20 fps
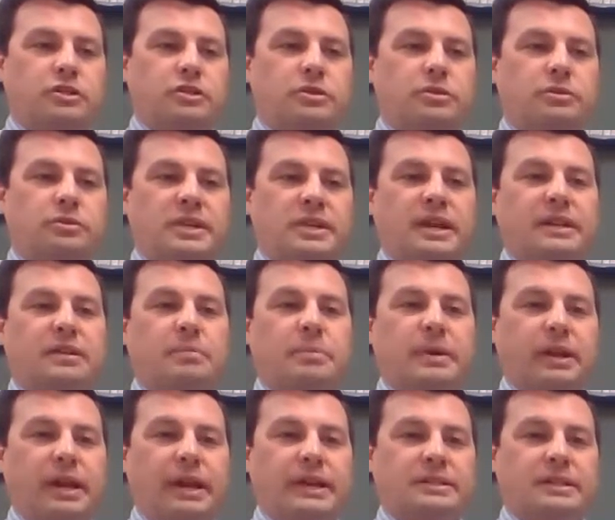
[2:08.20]
to sign the
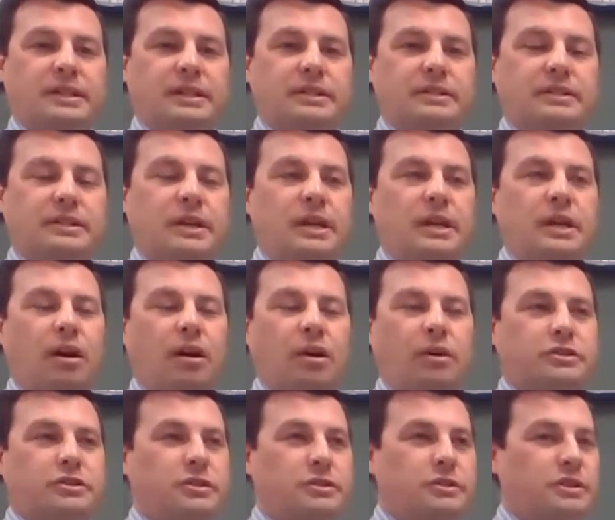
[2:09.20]
bill as is,
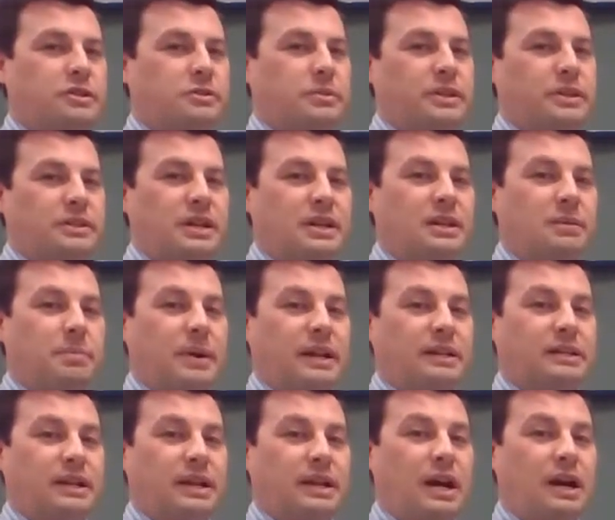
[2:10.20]
also doesn't want to send it back
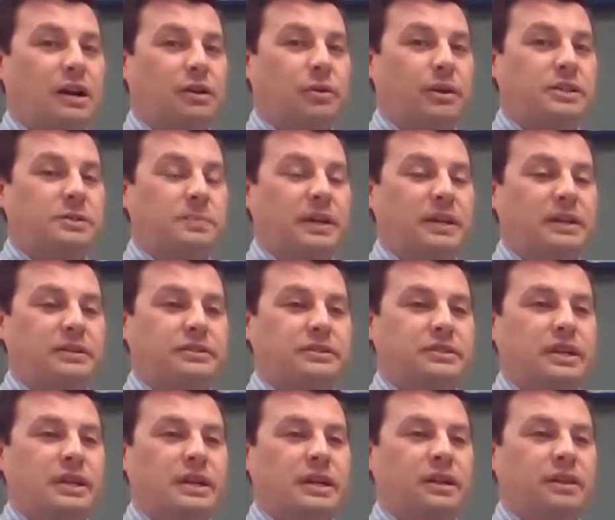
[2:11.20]
to Congress
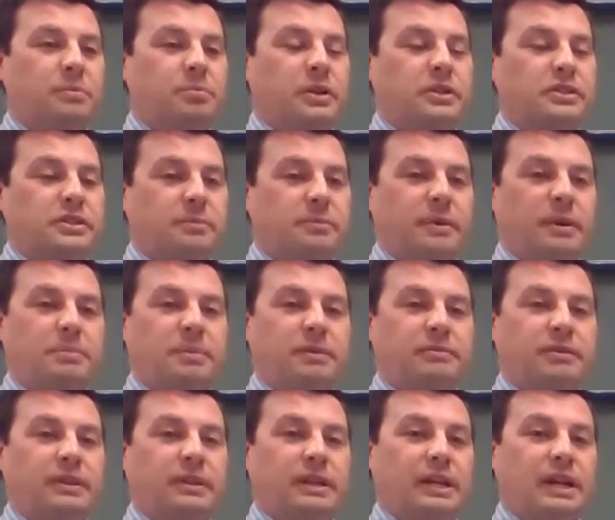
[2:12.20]
because the president might be
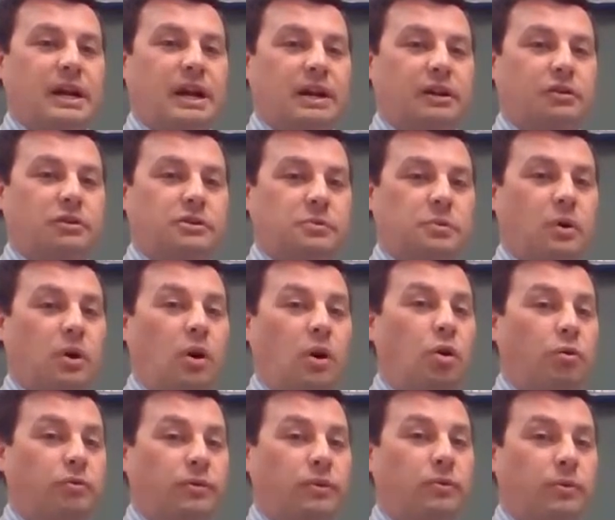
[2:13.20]
afraid that Congress will
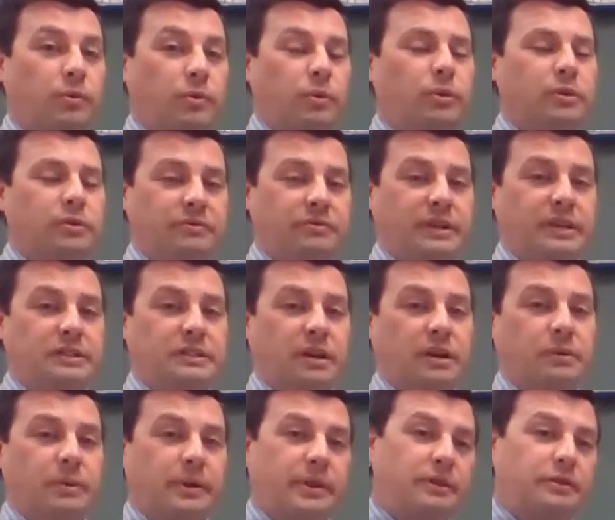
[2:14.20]
overrule the veto
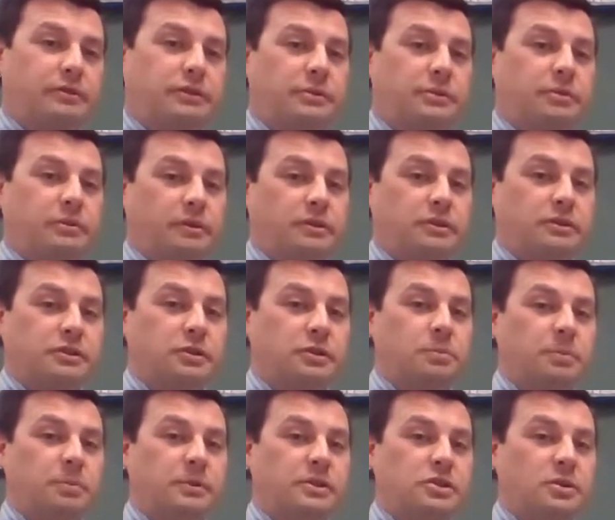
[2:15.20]
with a 2/3
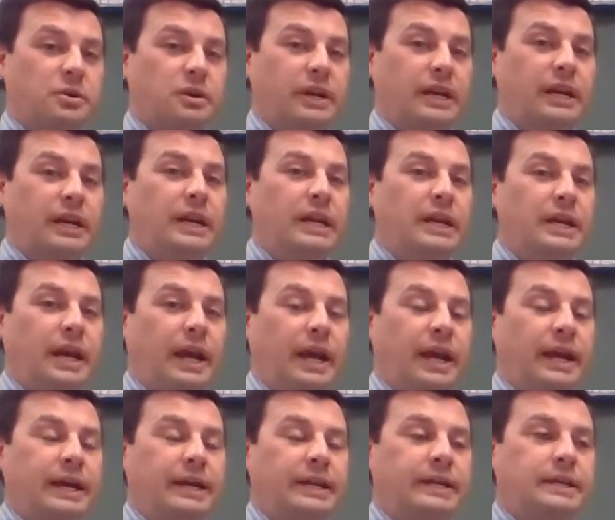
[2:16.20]
supermajority,
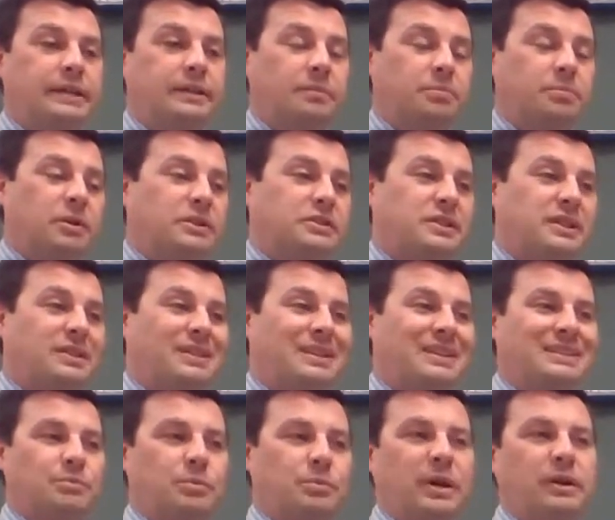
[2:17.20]
and the president
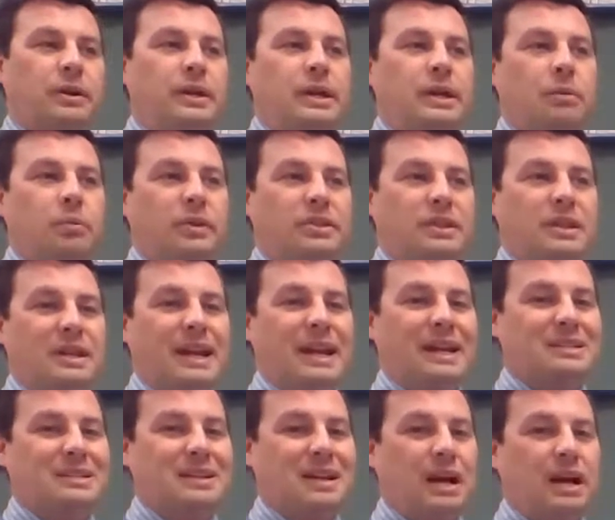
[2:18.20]
thinks, well, with the
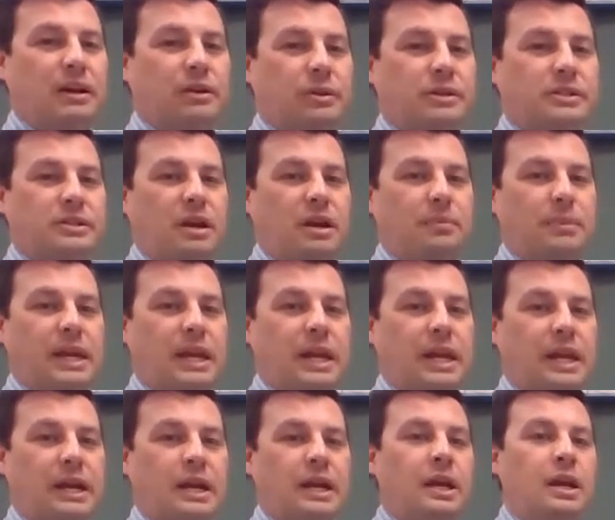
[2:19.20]
next Congress coming
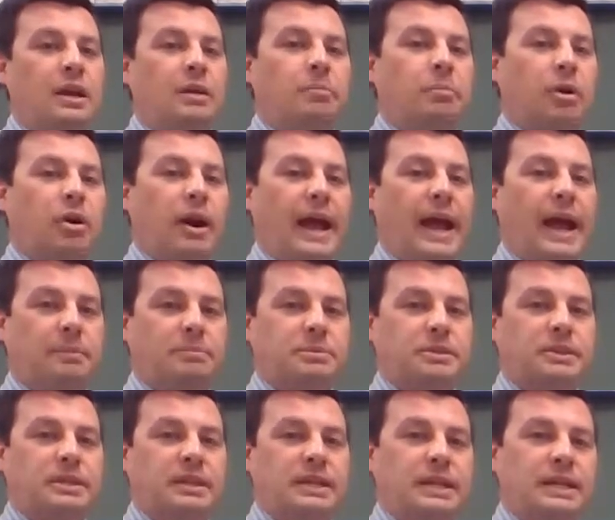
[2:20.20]
in,
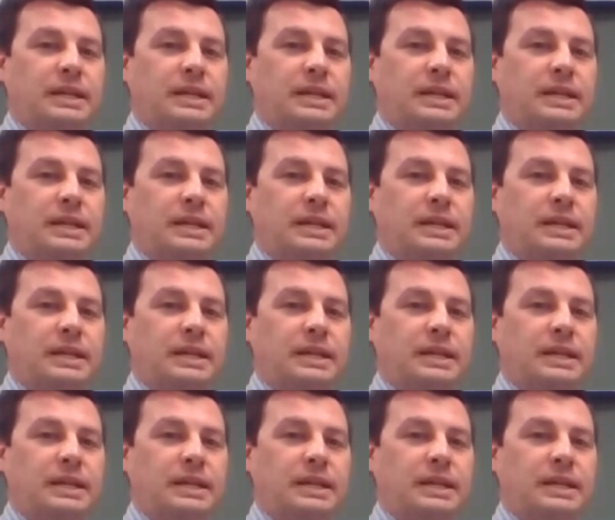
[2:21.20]
perhaps